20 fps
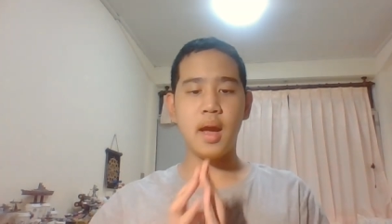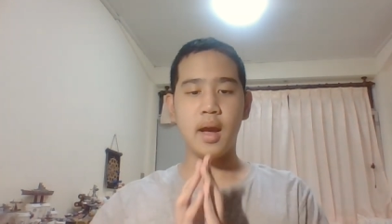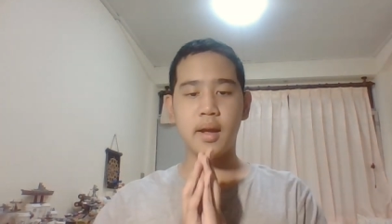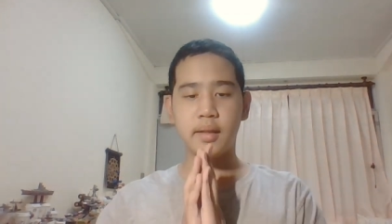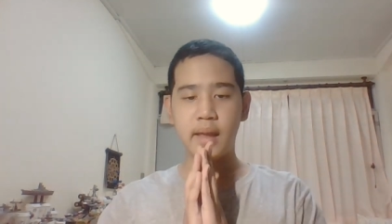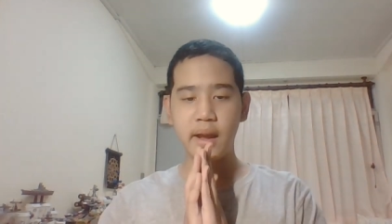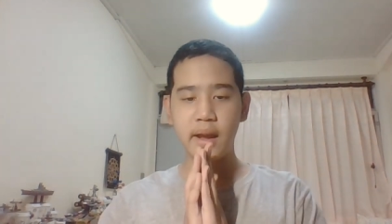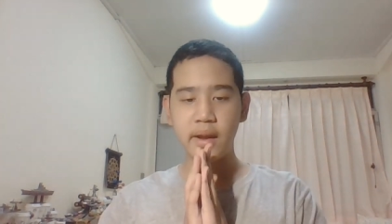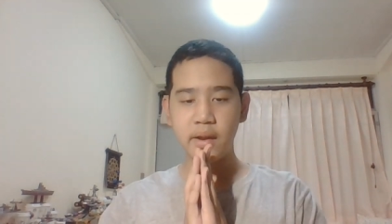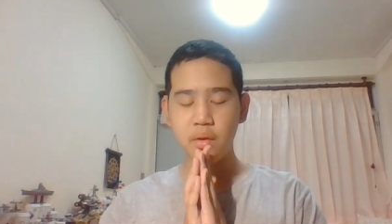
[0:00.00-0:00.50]

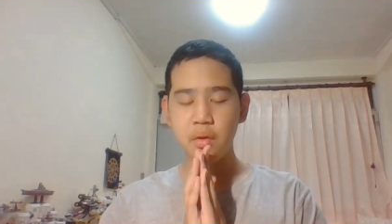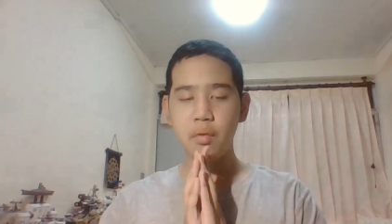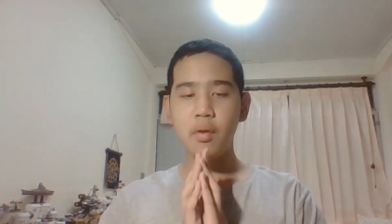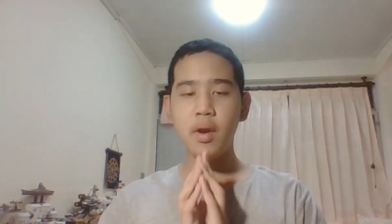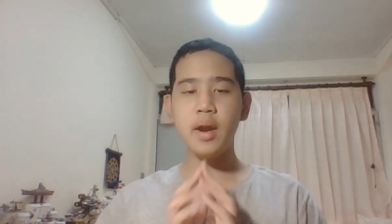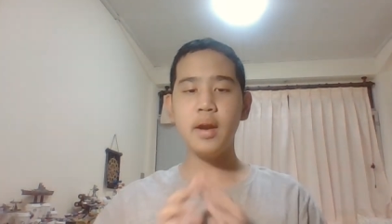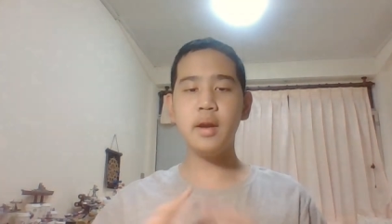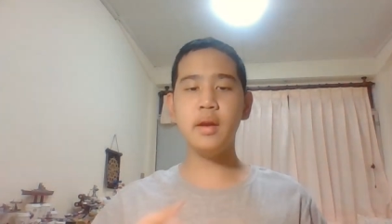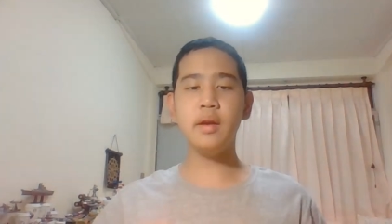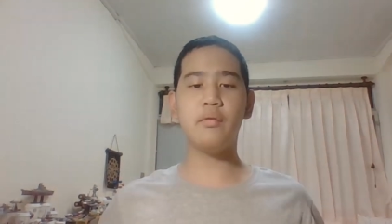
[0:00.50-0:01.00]
Thank you
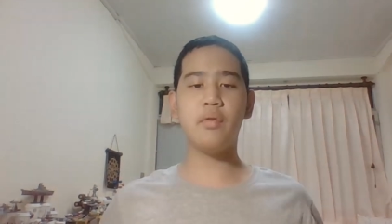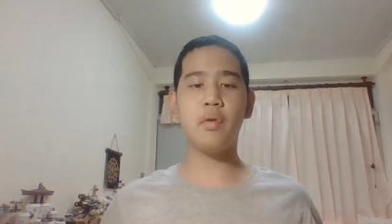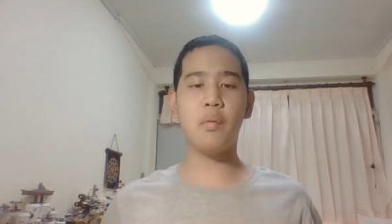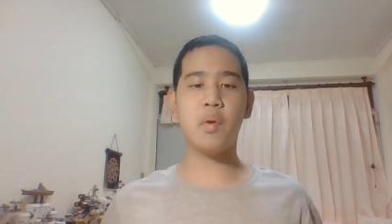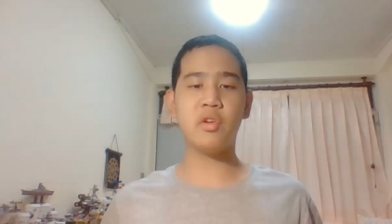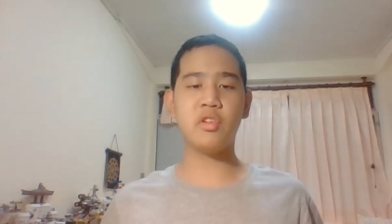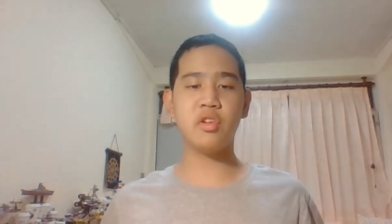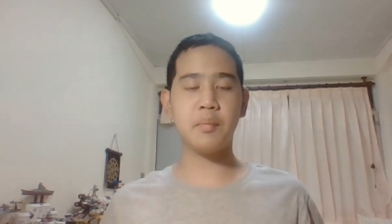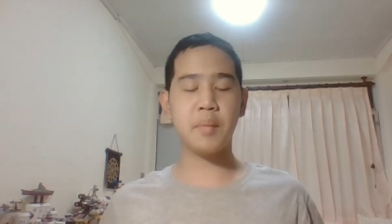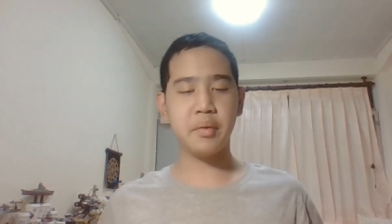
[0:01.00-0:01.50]
everyone for
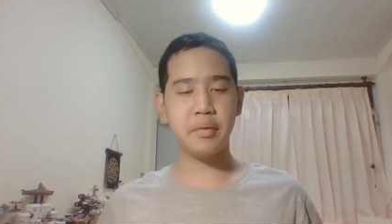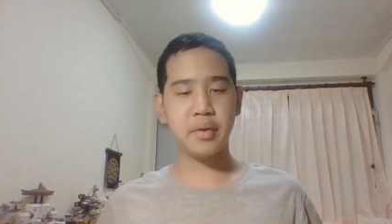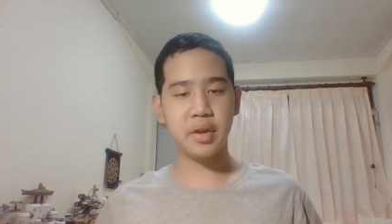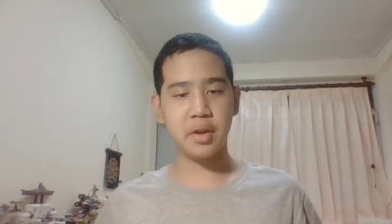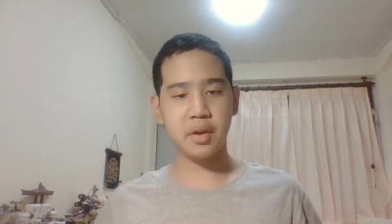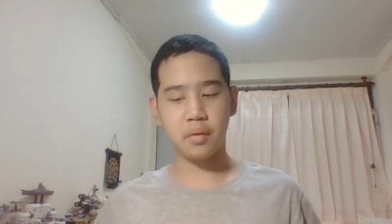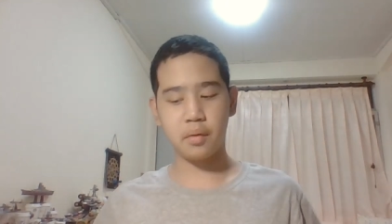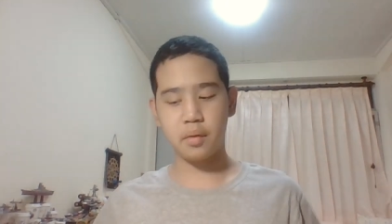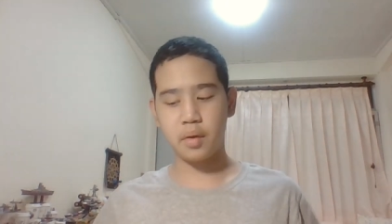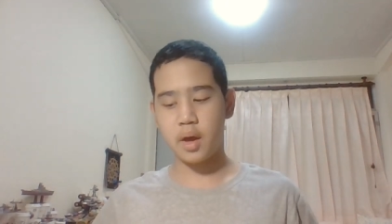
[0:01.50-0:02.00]
watching my
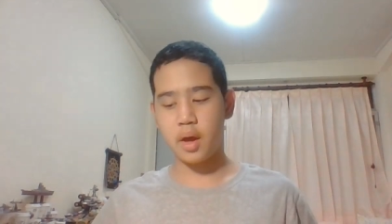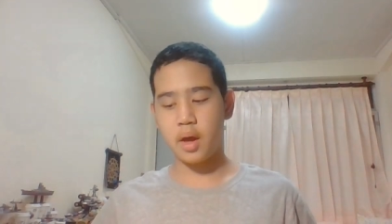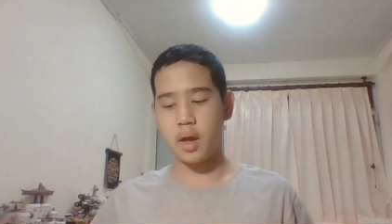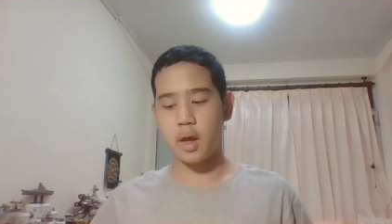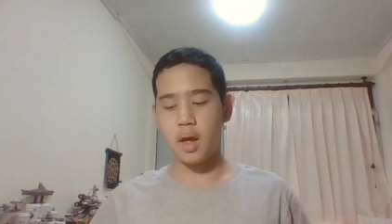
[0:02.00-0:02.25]
video.